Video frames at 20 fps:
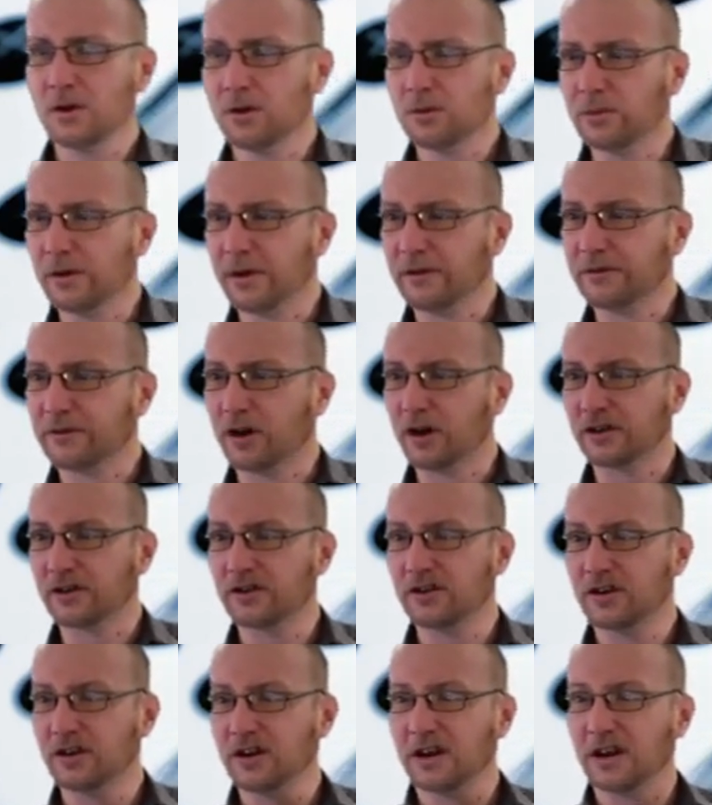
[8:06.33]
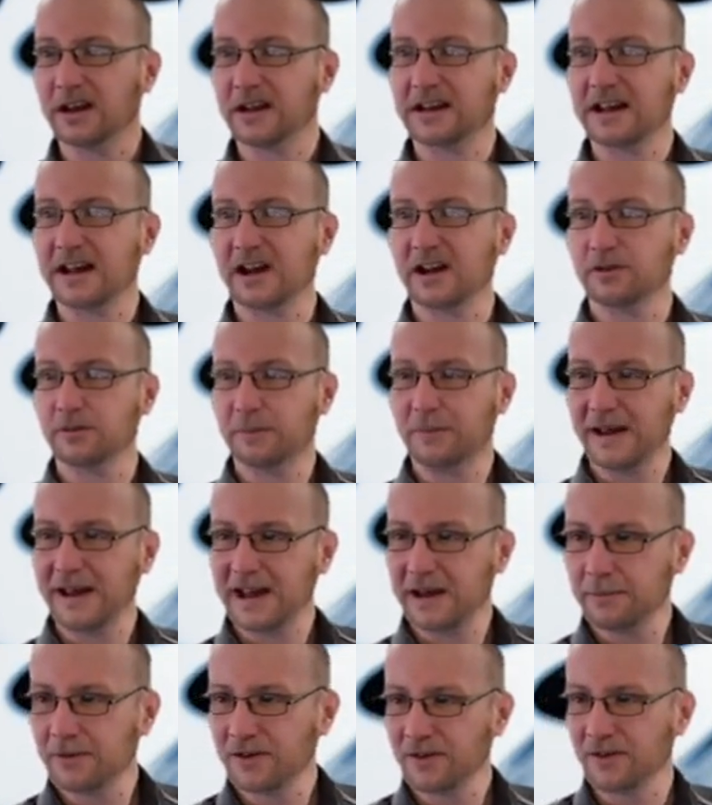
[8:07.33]
We've got account
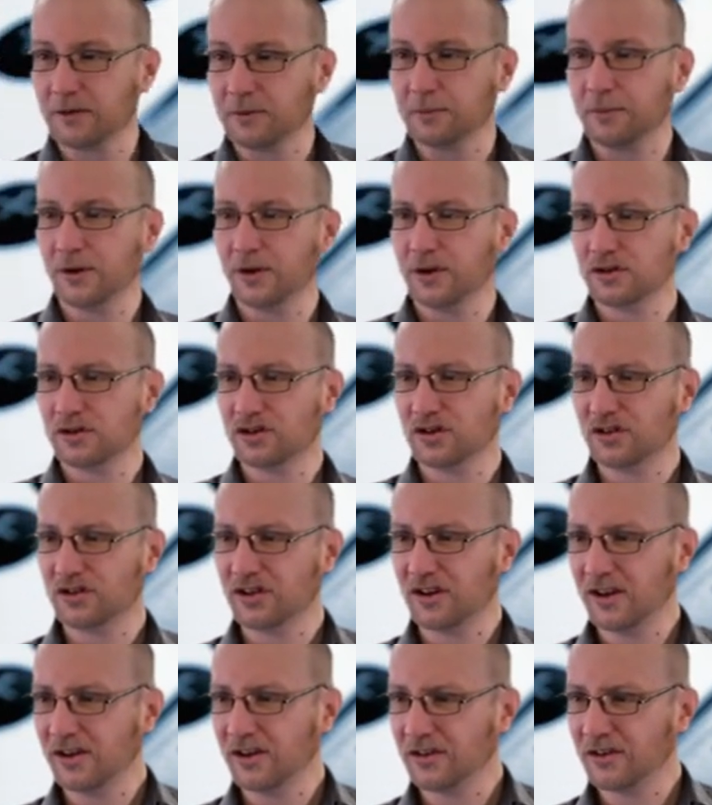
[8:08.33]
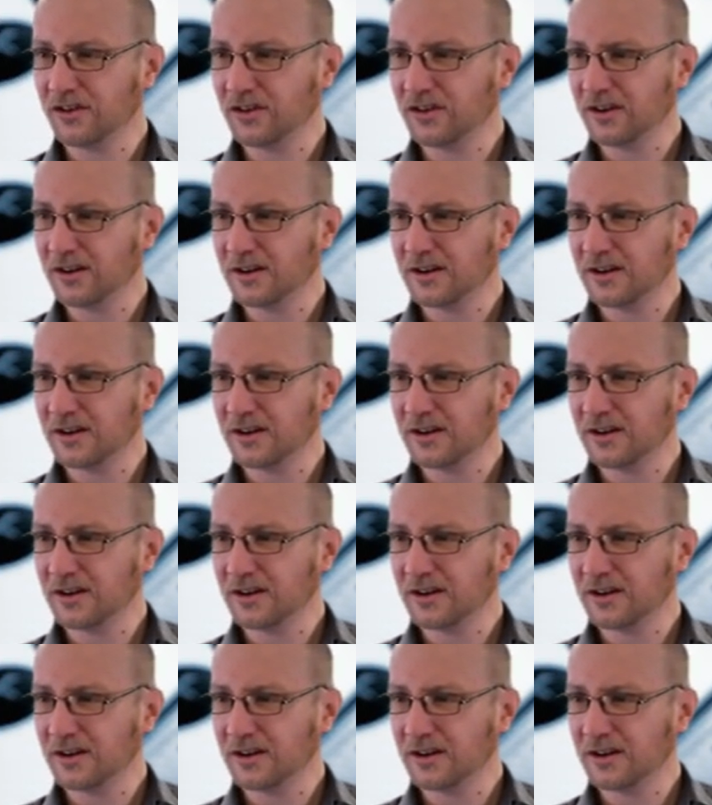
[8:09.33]
payments and purchases,